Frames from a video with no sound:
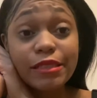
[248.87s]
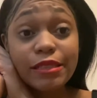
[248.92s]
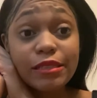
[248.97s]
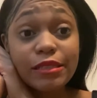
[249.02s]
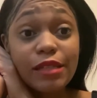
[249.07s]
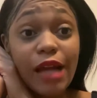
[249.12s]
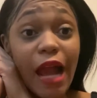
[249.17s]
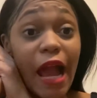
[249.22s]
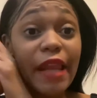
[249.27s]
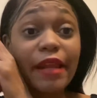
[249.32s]

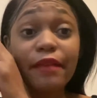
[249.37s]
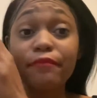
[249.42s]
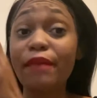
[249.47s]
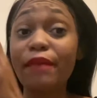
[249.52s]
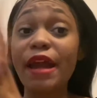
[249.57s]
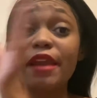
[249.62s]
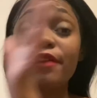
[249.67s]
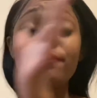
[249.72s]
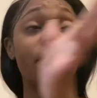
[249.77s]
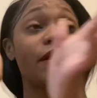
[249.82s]
I didn't
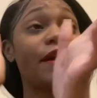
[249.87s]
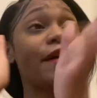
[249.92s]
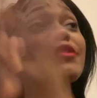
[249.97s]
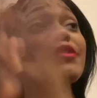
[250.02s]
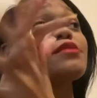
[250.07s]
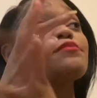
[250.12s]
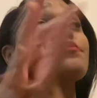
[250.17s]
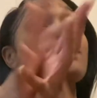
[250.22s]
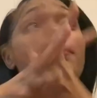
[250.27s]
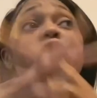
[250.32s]
mind if my
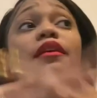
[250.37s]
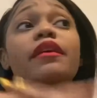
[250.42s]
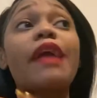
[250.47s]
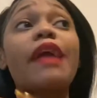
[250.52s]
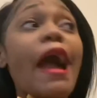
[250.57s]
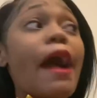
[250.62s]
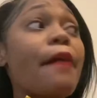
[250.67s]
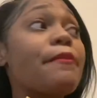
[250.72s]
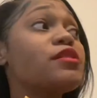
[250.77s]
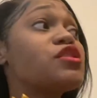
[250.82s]
house smelled like
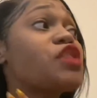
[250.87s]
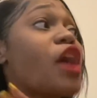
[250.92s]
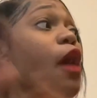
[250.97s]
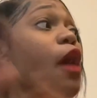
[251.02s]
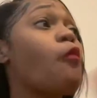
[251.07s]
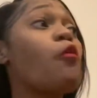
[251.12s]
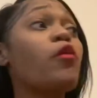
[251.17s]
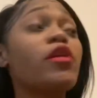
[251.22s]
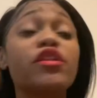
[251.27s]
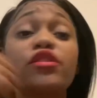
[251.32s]
cabbage. I
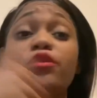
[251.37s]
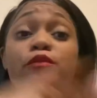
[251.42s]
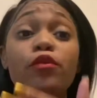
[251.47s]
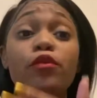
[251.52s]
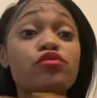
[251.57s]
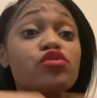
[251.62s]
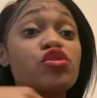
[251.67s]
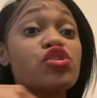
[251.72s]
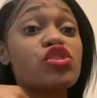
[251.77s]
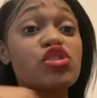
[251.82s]
wanted the
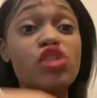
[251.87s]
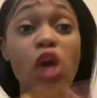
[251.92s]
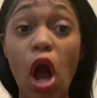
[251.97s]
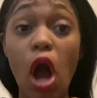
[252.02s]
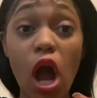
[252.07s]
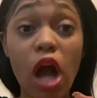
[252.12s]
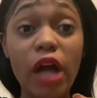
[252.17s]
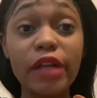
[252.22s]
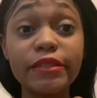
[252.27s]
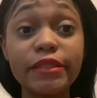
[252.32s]
roaches
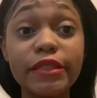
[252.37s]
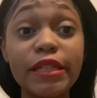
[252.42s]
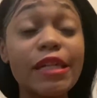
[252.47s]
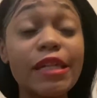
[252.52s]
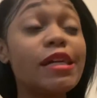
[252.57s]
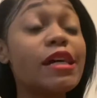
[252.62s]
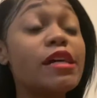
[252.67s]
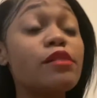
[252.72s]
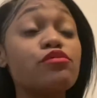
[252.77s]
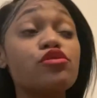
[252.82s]
gone.
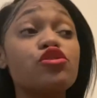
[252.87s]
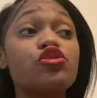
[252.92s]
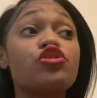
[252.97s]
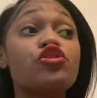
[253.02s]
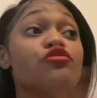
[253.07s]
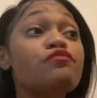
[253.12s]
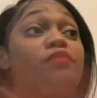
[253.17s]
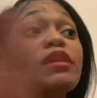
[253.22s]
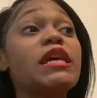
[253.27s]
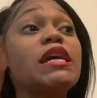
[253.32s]
It was
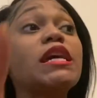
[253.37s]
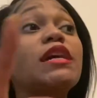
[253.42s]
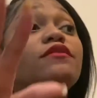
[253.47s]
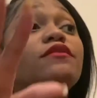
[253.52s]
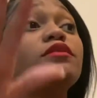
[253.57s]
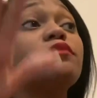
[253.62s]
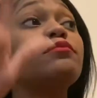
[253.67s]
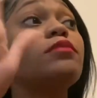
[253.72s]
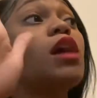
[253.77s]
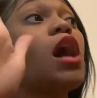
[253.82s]
too many of
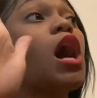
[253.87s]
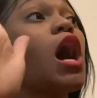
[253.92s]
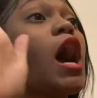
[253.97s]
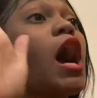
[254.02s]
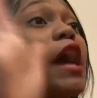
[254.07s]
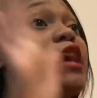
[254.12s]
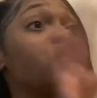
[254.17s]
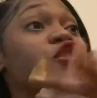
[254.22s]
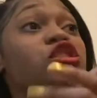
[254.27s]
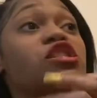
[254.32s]
them.
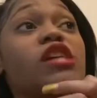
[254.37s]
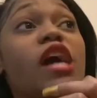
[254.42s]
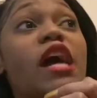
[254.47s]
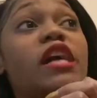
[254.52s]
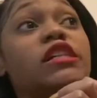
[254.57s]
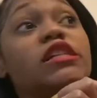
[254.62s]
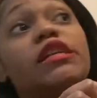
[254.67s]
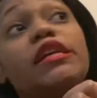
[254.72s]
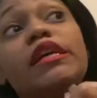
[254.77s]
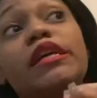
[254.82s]
I just, I
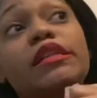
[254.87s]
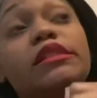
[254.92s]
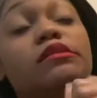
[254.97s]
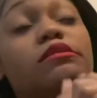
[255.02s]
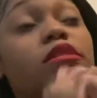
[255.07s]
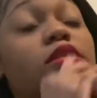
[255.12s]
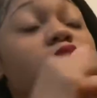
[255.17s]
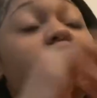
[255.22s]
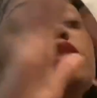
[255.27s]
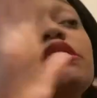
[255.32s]
couldn't,
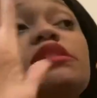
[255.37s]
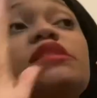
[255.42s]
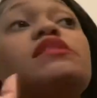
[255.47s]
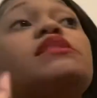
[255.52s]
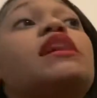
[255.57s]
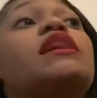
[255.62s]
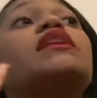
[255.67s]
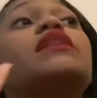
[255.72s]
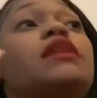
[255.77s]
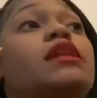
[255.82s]
I couldn't
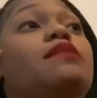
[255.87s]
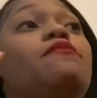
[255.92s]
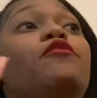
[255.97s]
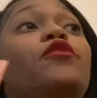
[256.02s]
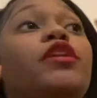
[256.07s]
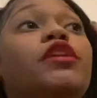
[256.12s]
stand it anymore.